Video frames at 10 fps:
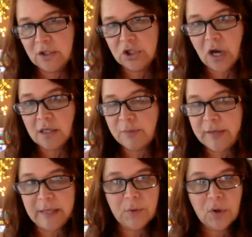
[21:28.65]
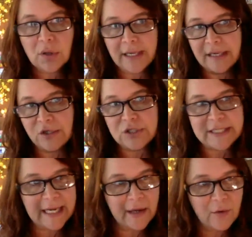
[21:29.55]
talk to people and
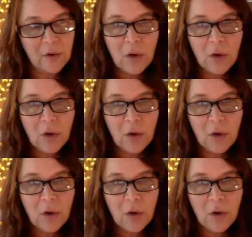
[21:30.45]
understand